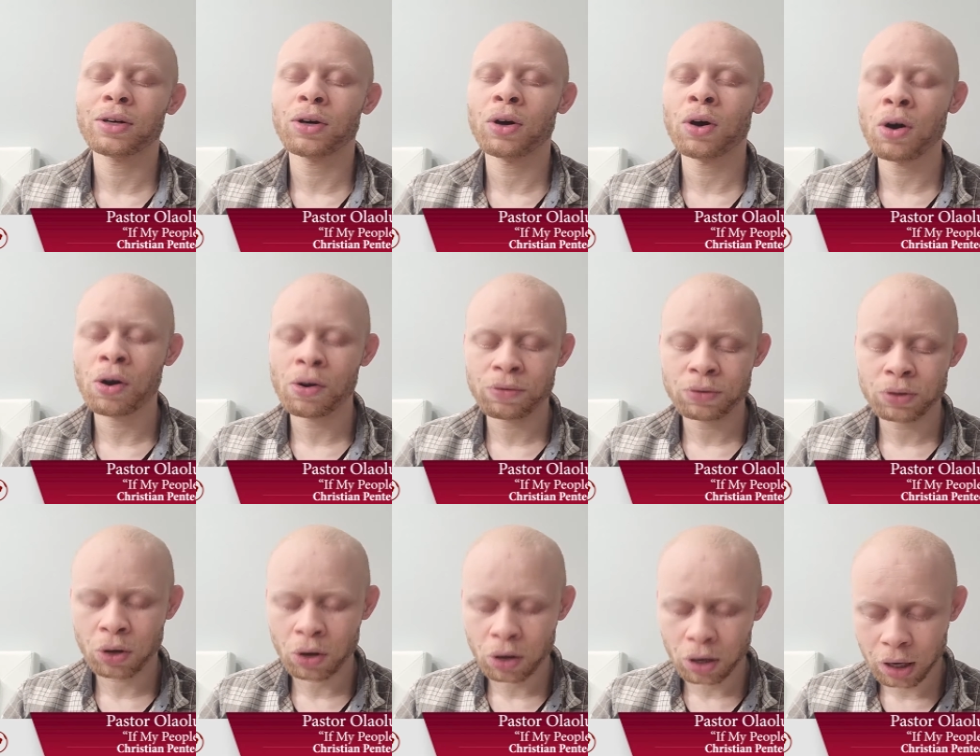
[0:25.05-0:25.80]
off
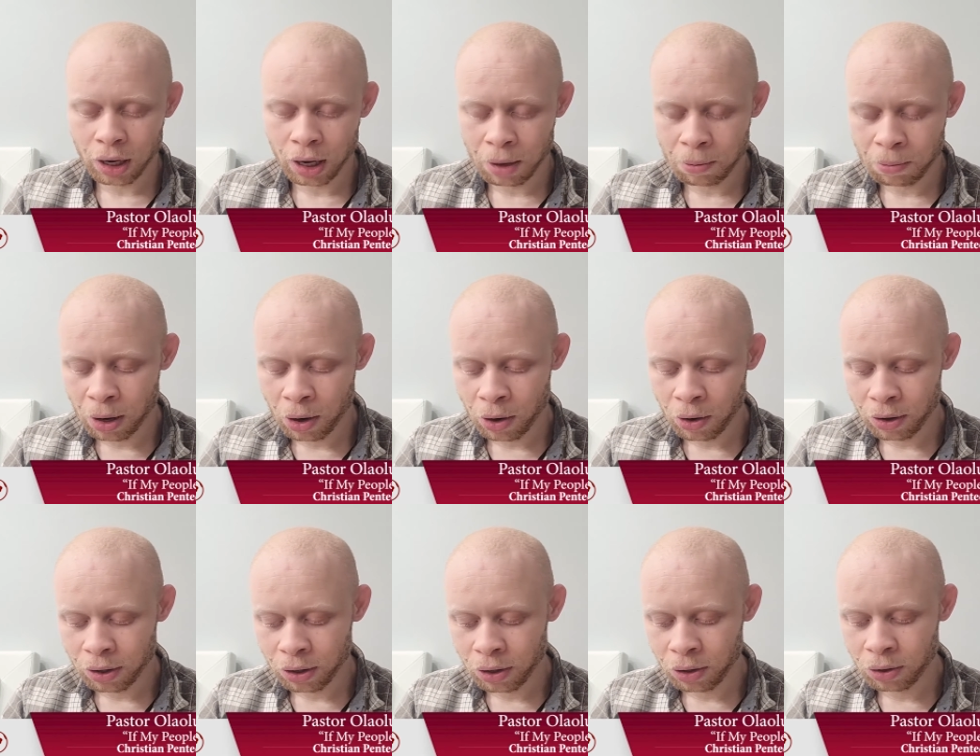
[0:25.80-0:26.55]
talking
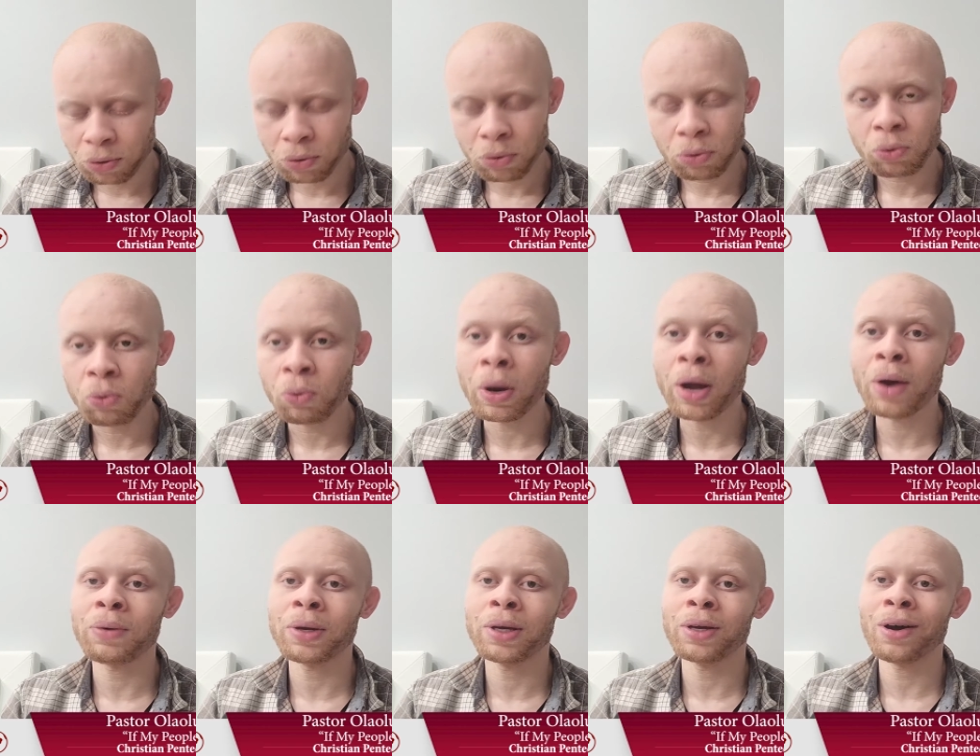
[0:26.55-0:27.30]
about, you know,
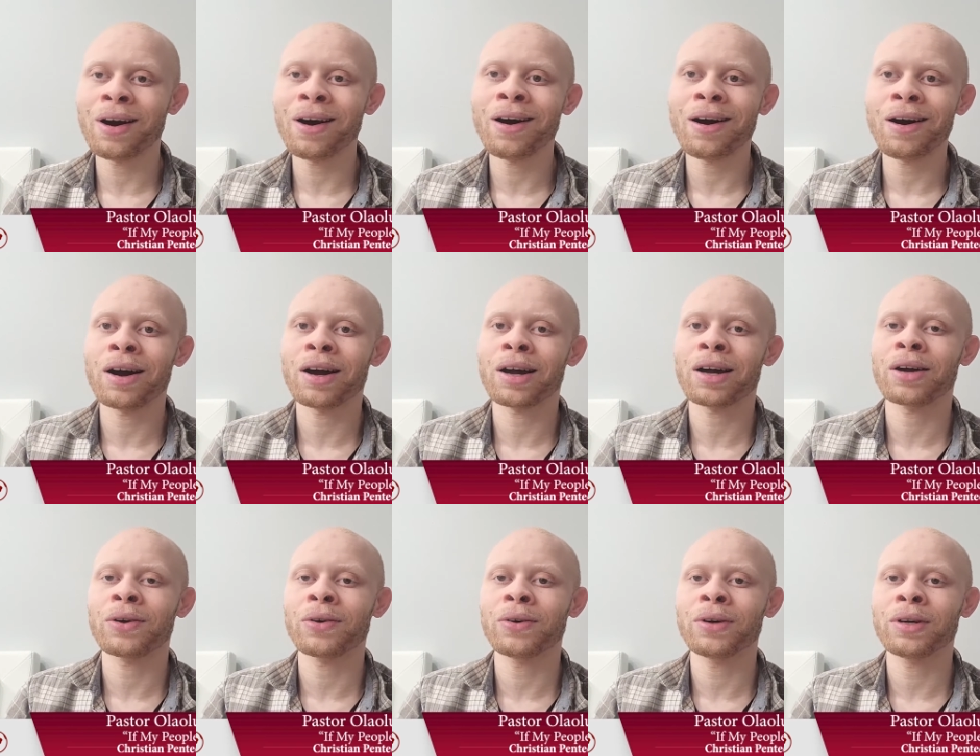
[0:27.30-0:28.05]
where we are
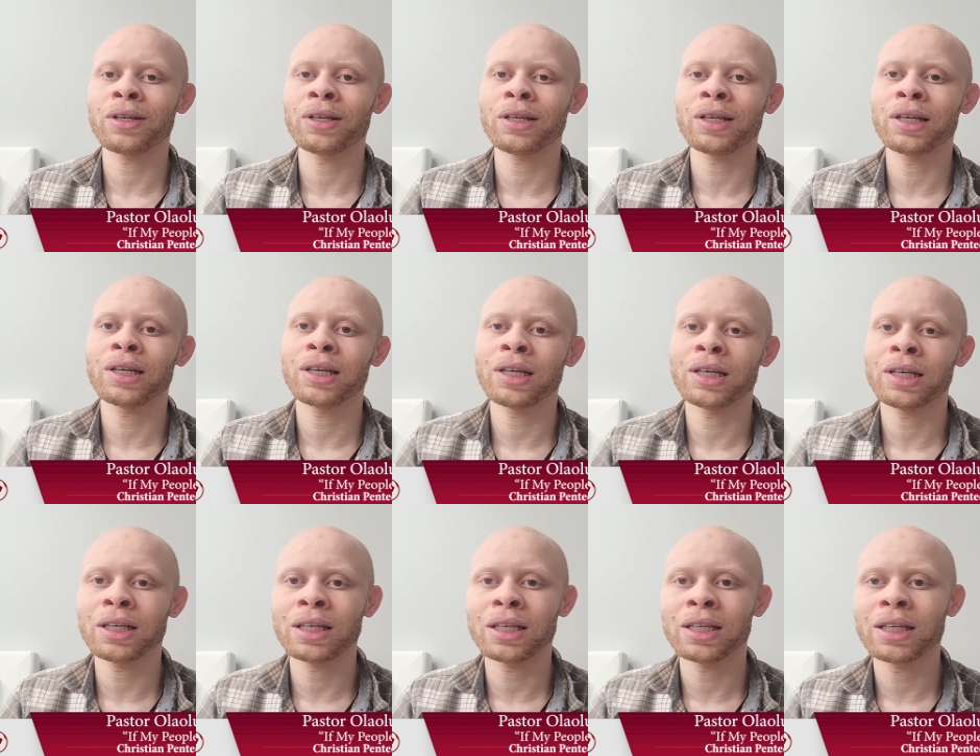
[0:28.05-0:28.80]
currently
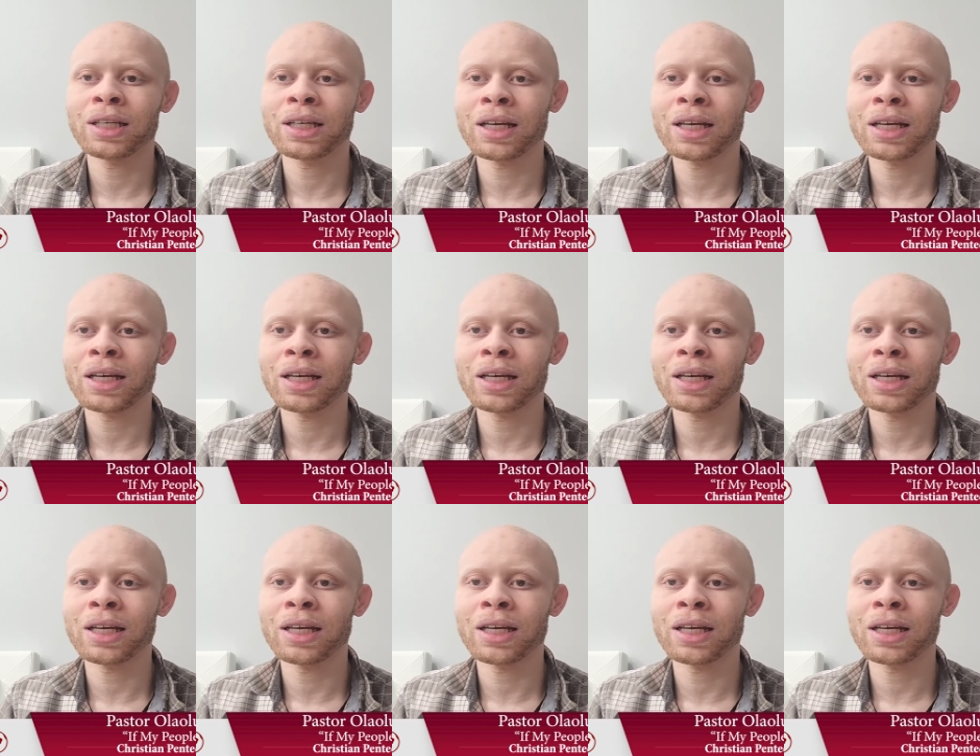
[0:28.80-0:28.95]
in